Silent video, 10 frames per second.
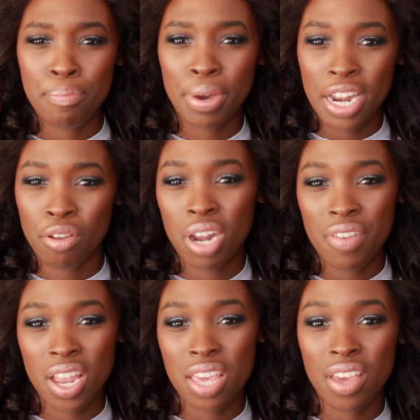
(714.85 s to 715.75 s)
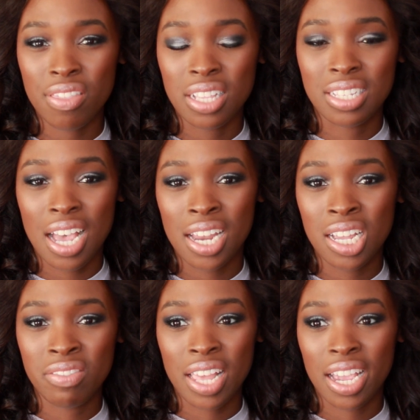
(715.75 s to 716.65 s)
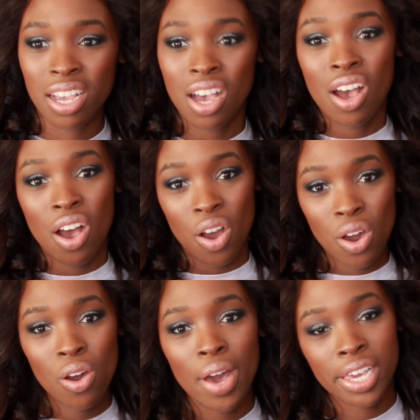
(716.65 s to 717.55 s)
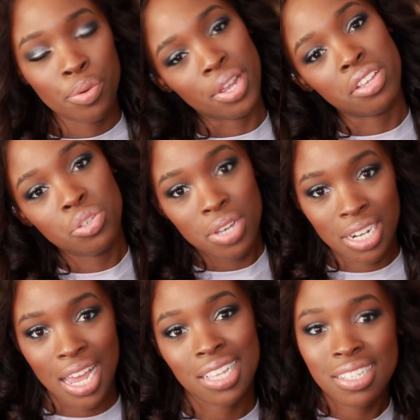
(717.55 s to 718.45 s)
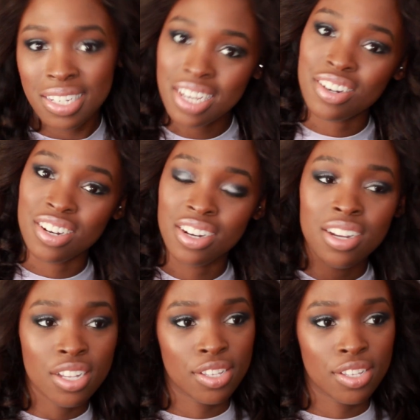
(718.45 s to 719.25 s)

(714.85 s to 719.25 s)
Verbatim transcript: but I don't have anything that's kind of like, ooh, I could wear this to a classy dinner.